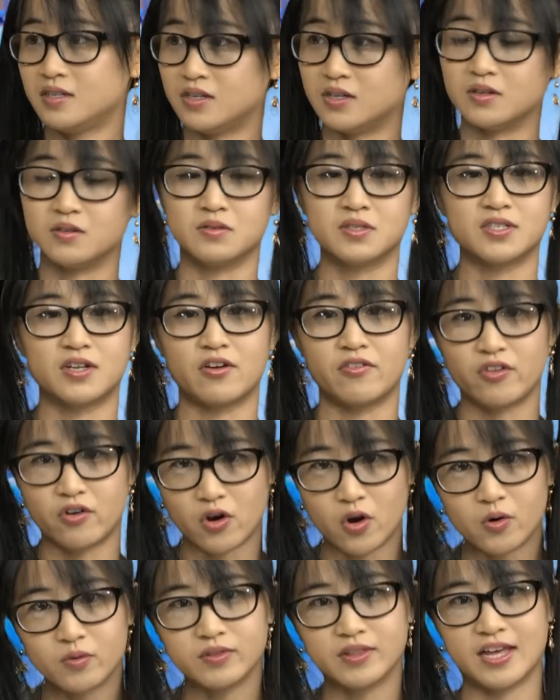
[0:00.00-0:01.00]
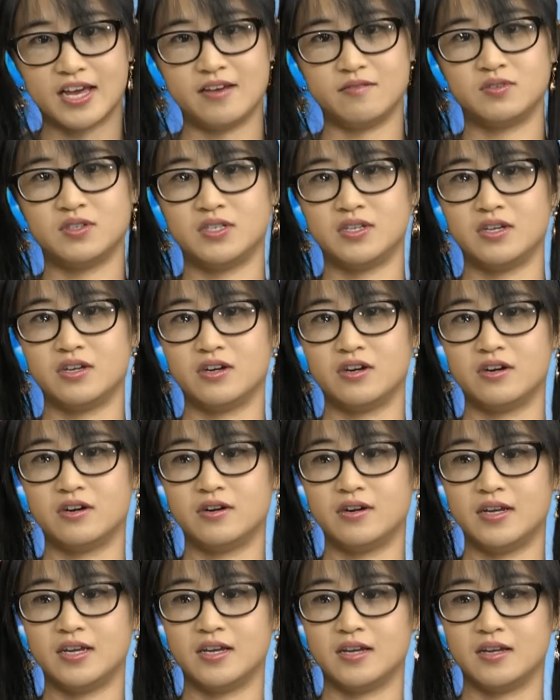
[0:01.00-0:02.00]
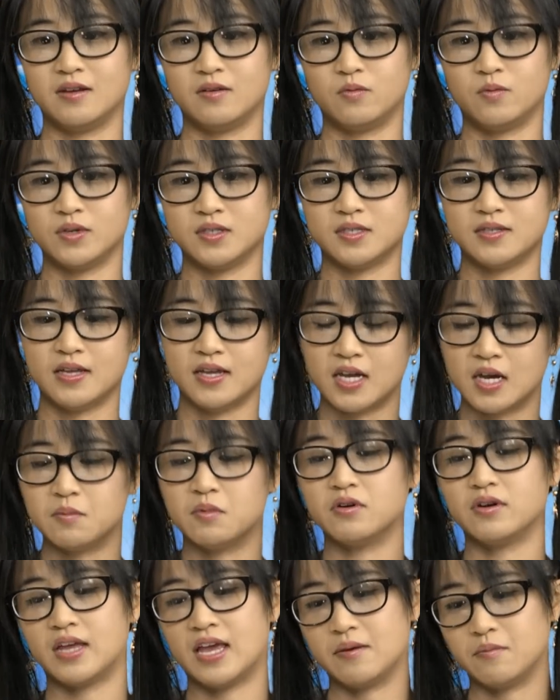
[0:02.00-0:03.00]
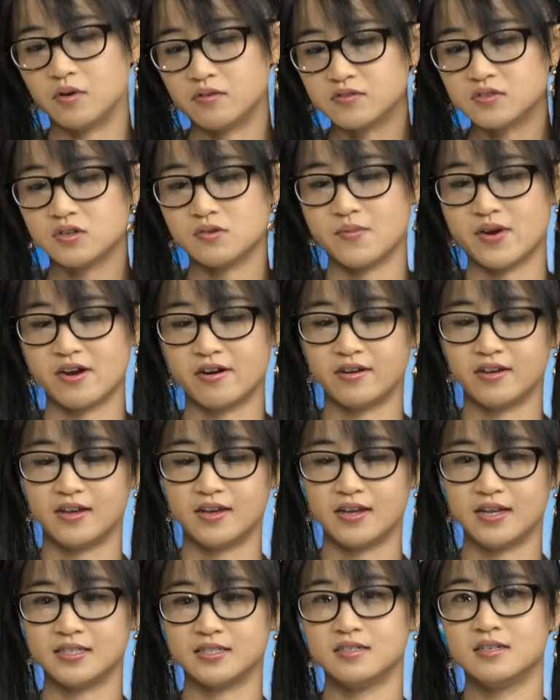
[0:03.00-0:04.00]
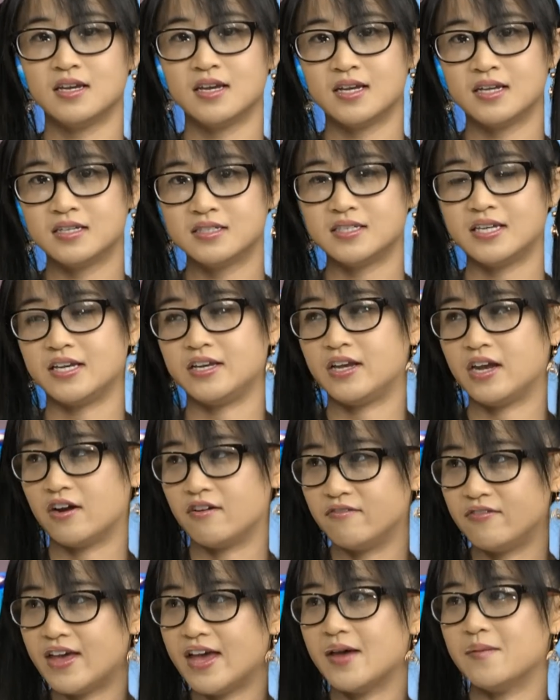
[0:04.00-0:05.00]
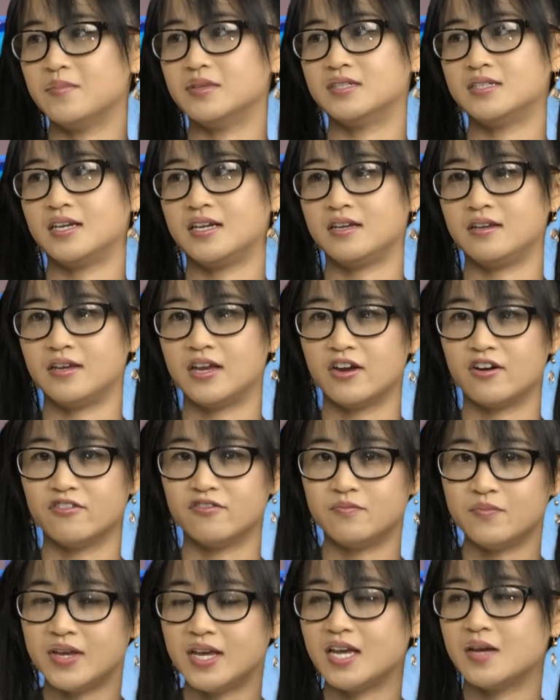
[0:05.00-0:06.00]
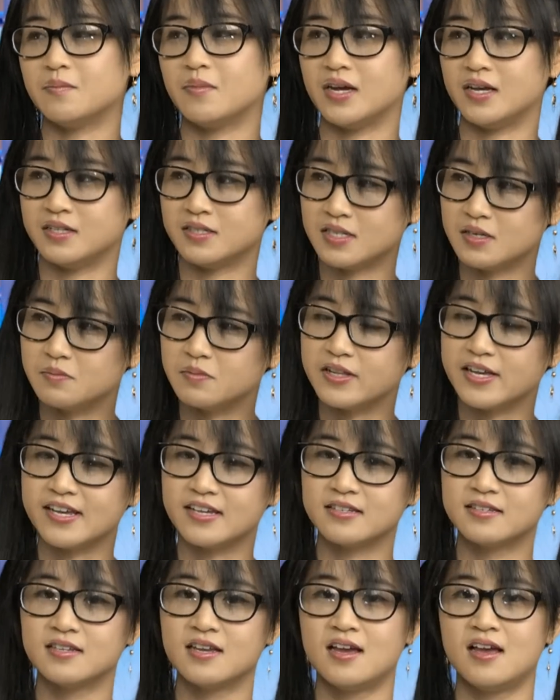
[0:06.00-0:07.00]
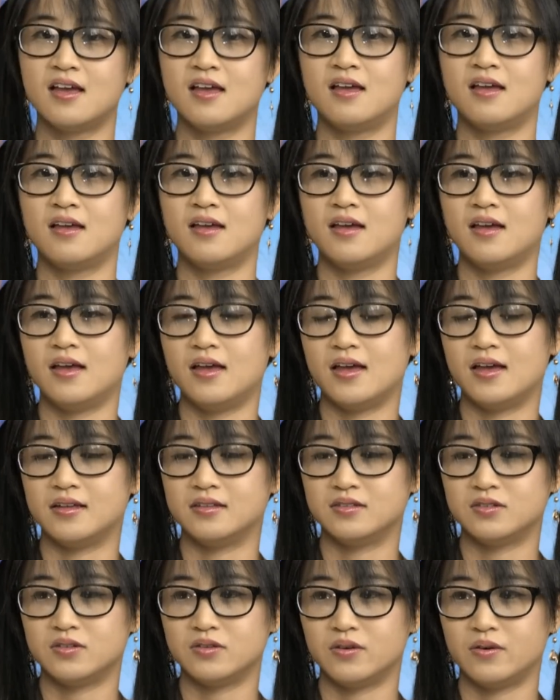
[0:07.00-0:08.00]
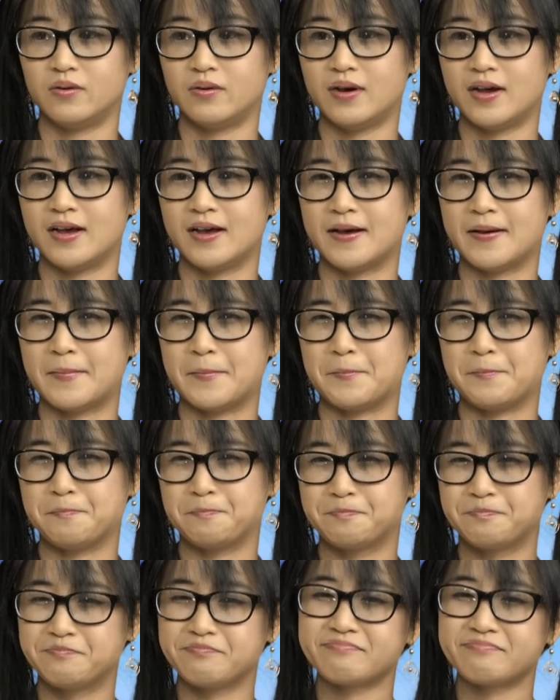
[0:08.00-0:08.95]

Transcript: you know, start their own lives here, and once they came over to America, and taking care of them and taking care of me and my siblings. And so I